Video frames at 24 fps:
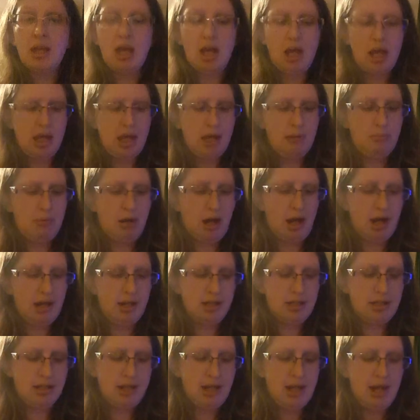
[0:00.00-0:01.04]
Reveiw
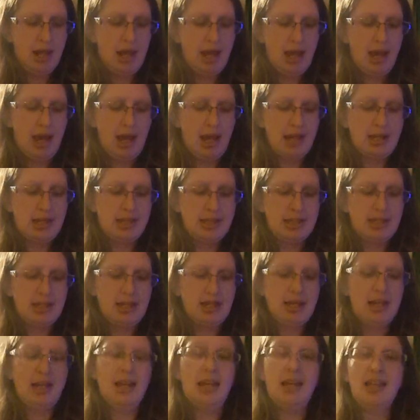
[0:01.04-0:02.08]
brand, and
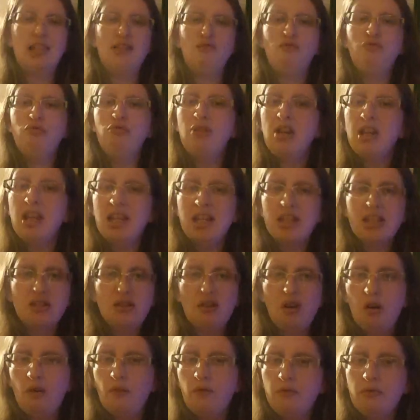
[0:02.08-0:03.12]
it's really
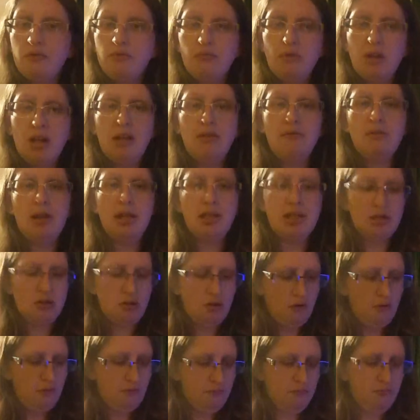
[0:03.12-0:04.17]
soft, really
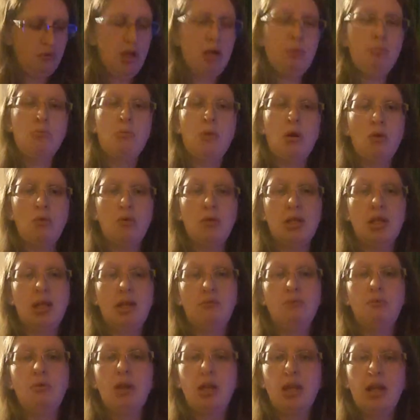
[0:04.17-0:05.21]
soft, really
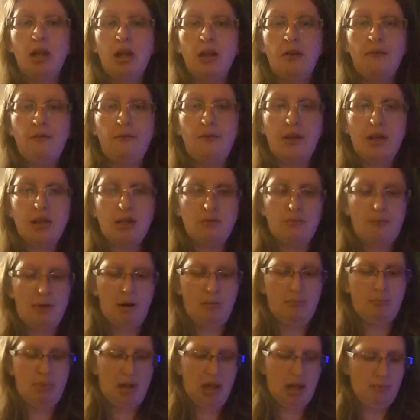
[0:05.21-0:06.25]
mouldy, really going to fit
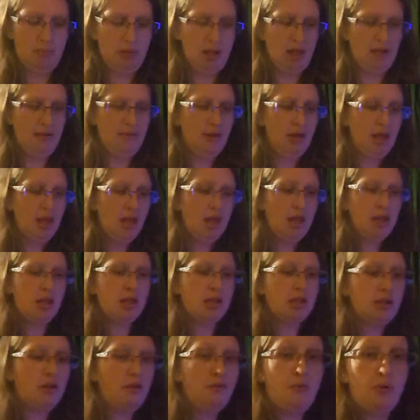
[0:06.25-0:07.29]
around baby.
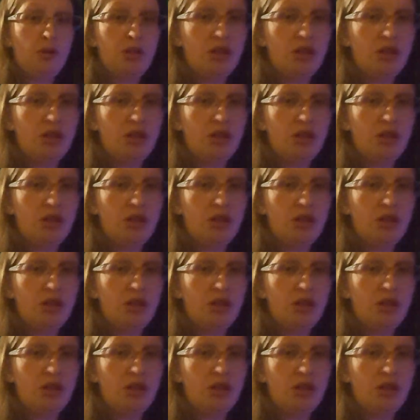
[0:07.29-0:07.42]
So if